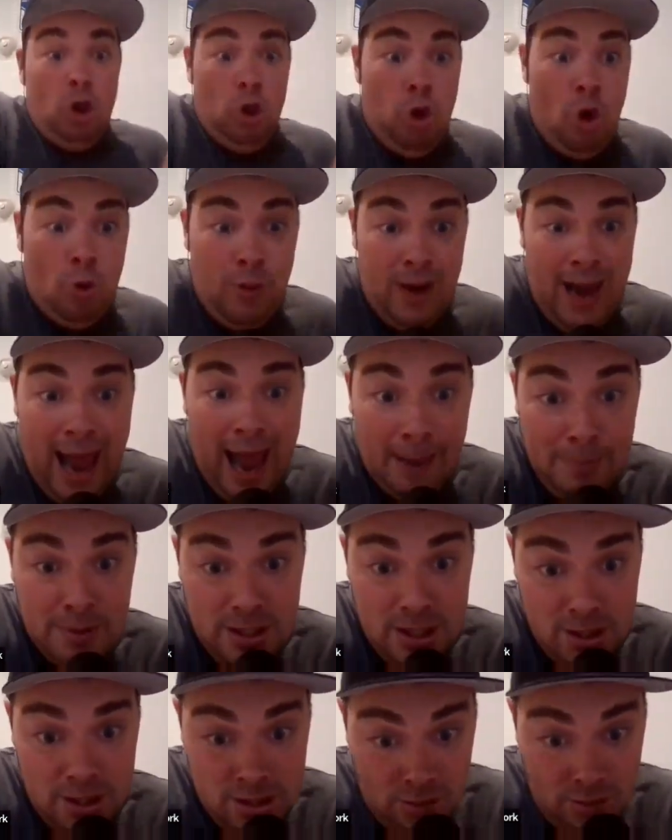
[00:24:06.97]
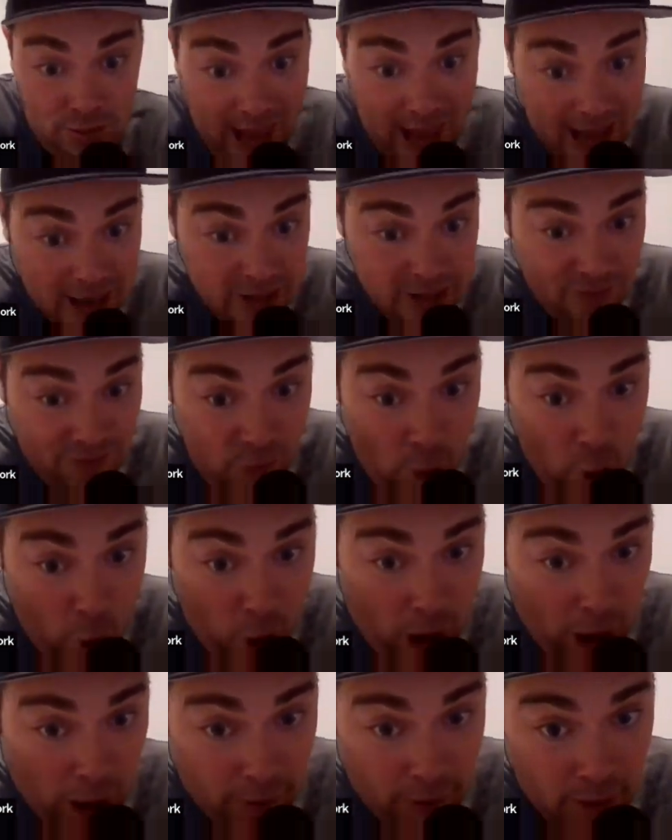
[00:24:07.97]
look what happened in
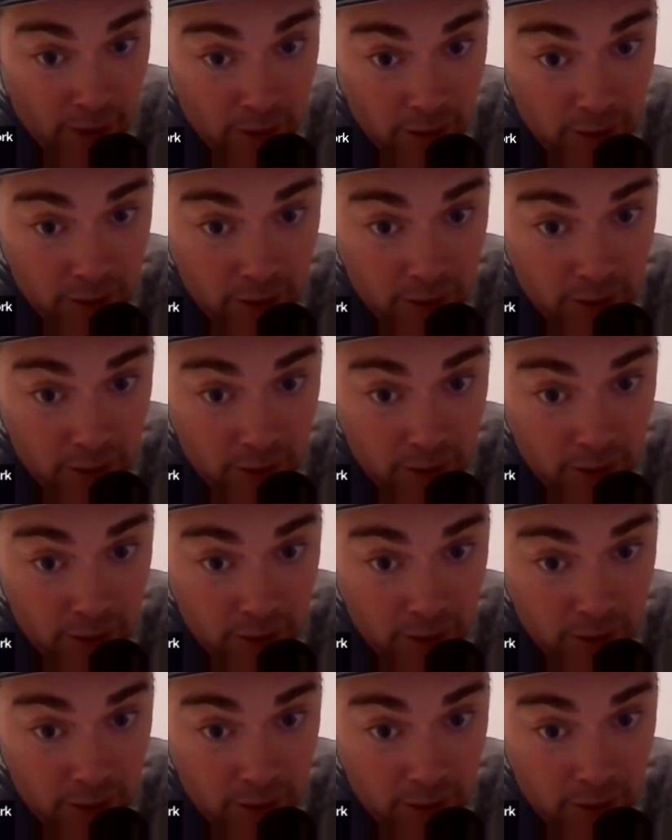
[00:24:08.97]
2004.